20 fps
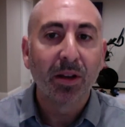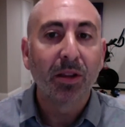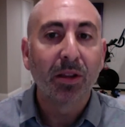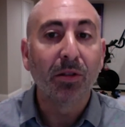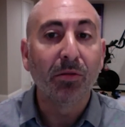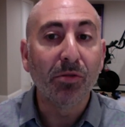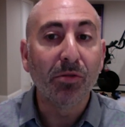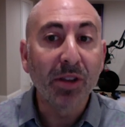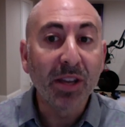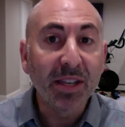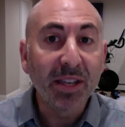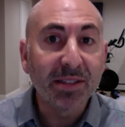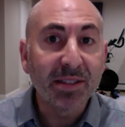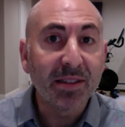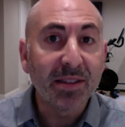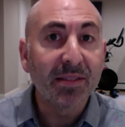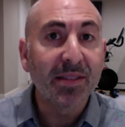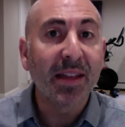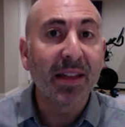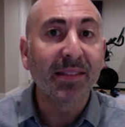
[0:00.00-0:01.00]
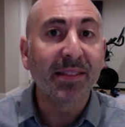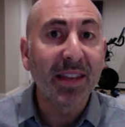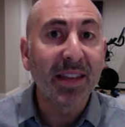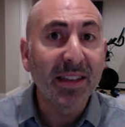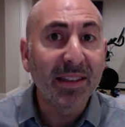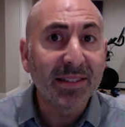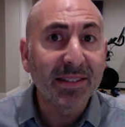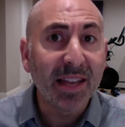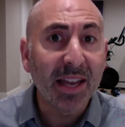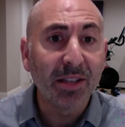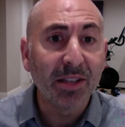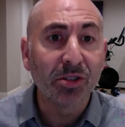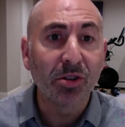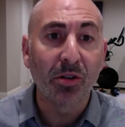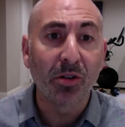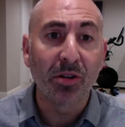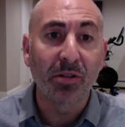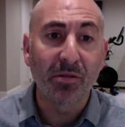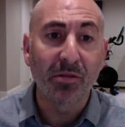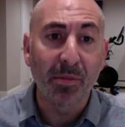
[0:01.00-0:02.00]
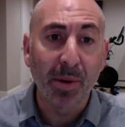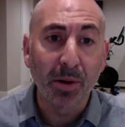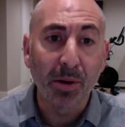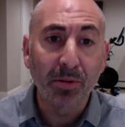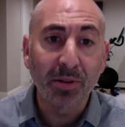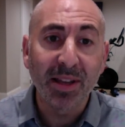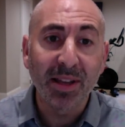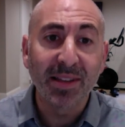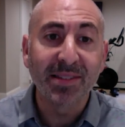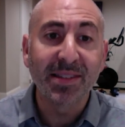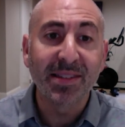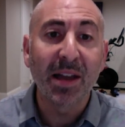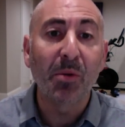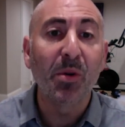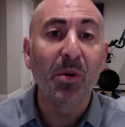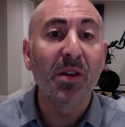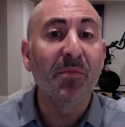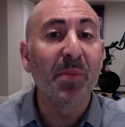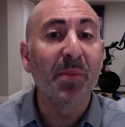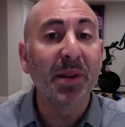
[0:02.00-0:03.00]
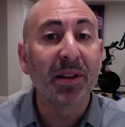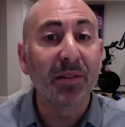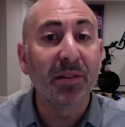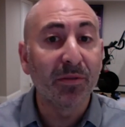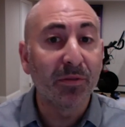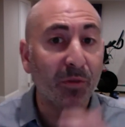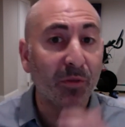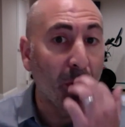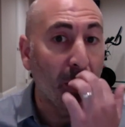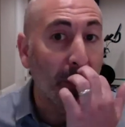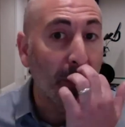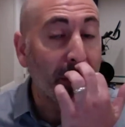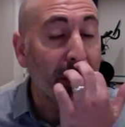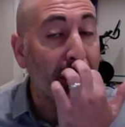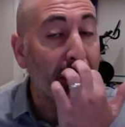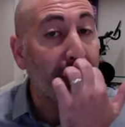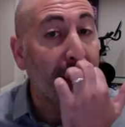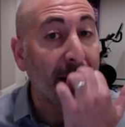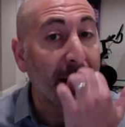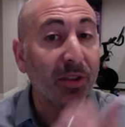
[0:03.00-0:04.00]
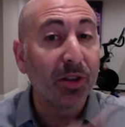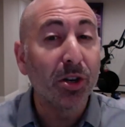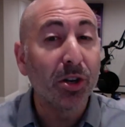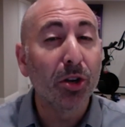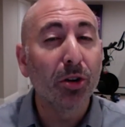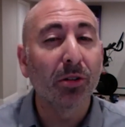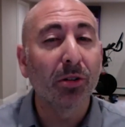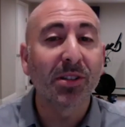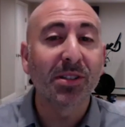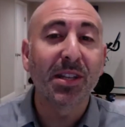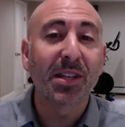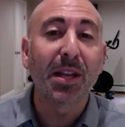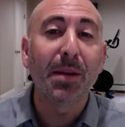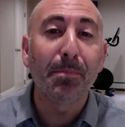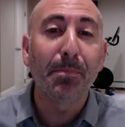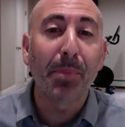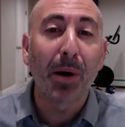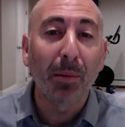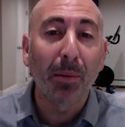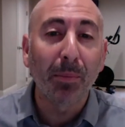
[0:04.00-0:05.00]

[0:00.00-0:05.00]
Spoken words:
The reason that these days are in remote is that we've been informed by the New York City